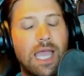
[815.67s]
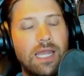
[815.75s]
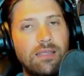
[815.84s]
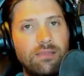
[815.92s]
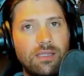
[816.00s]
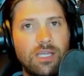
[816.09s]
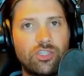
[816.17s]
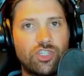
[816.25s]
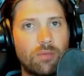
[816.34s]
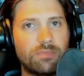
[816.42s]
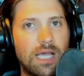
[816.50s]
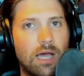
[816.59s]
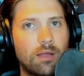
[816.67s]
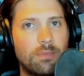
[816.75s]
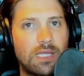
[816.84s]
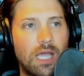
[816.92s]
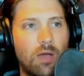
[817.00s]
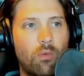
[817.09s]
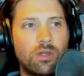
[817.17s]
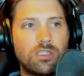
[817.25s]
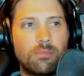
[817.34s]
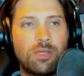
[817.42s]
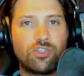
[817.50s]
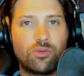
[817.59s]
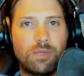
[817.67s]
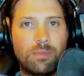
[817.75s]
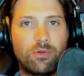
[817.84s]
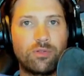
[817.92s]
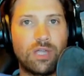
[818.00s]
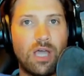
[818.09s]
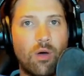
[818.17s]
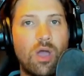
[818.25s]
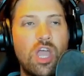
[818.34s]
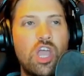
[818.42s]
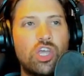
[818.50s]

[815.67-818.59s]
Anything that jumps out at me, I want to make sure people know.